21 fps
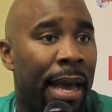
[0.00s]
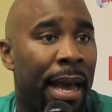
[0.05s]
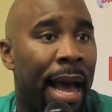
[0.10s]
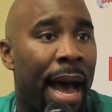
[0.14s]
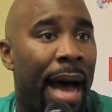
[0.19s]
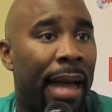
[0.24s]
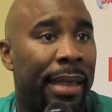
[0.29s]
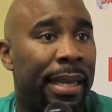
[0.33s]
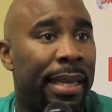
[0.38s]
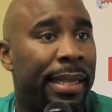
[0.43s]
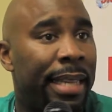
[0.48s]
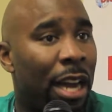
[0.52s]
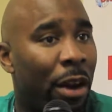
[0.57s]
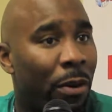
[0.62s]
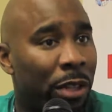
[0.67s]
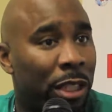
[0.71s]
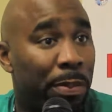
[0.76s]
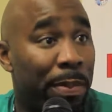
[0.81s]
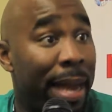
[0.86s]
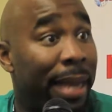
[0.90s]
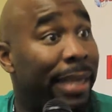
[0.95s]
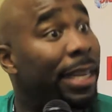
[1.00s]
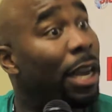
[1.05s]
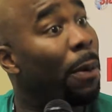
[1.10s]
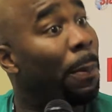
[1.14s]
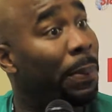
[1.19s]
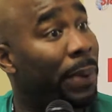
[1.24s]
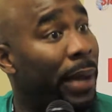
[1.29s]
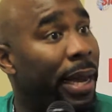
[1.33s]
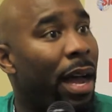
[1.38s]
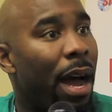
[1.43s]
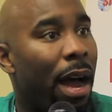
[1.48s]
I think they'll respect, they'll
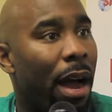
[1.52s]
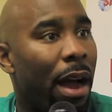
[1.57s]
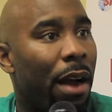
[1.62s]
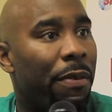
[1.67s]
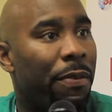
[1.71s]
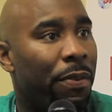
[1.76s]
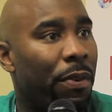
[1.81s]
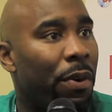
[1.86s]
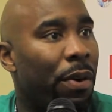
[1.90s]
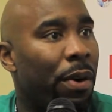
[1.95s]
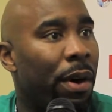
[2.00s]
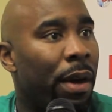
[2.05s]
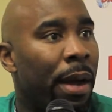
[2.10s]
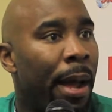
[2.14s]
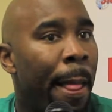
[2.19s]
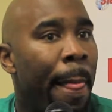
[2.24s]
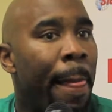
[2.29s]
play hard for.